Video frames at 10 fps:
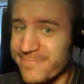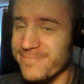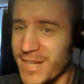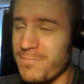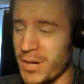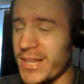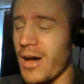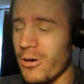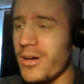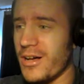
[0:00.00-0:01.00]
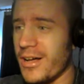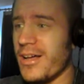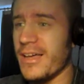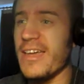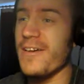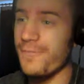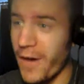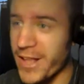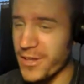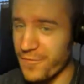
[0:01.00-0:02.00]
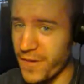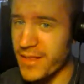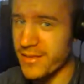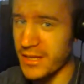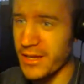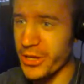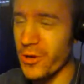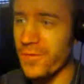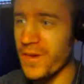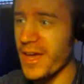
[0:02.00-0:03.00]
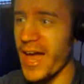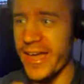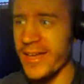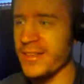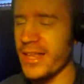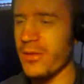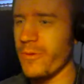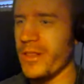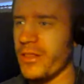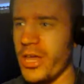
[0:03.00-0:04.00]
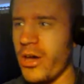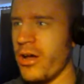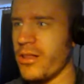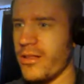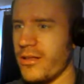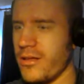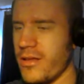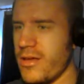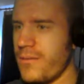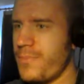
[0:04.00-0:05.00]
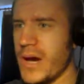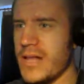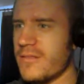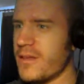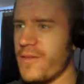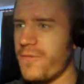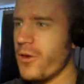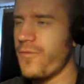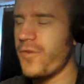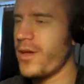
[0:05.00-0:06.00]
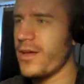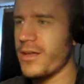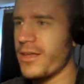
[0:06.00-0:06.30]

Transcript: But I, uh, if I defeat uh, Yuffie, I can deal with Leon. But if Yuffie keeps